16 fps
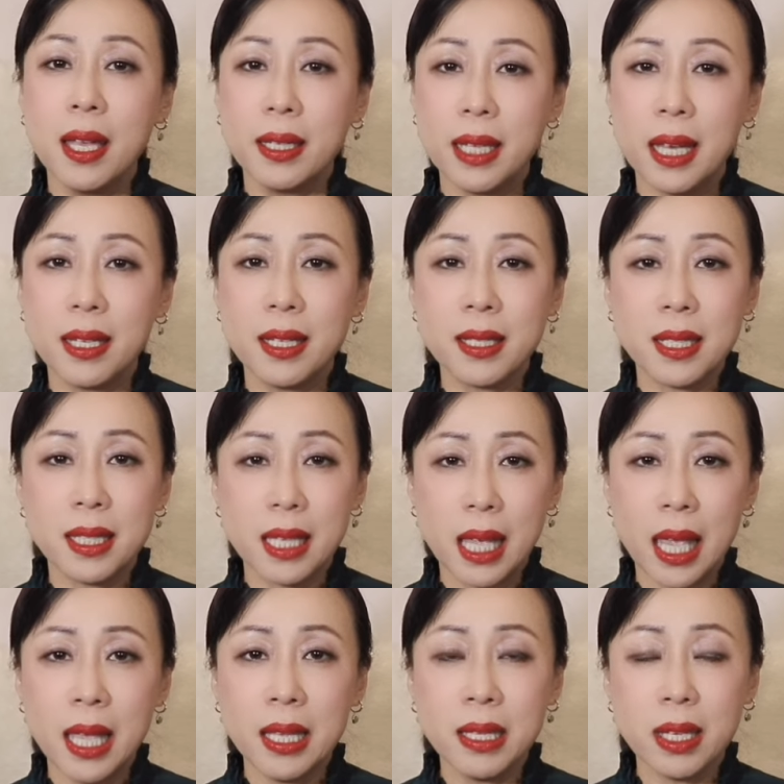that is
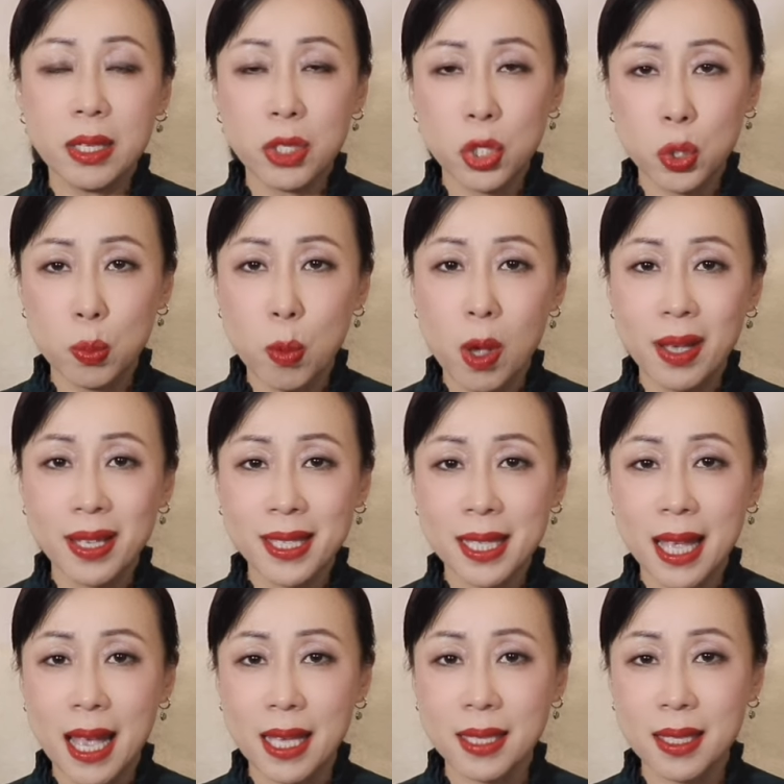in the small
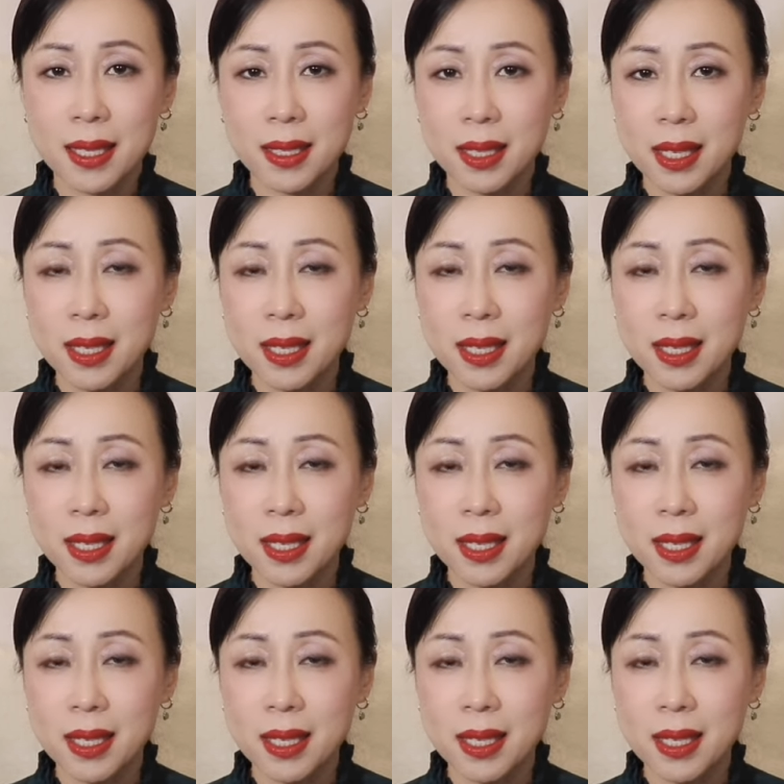size.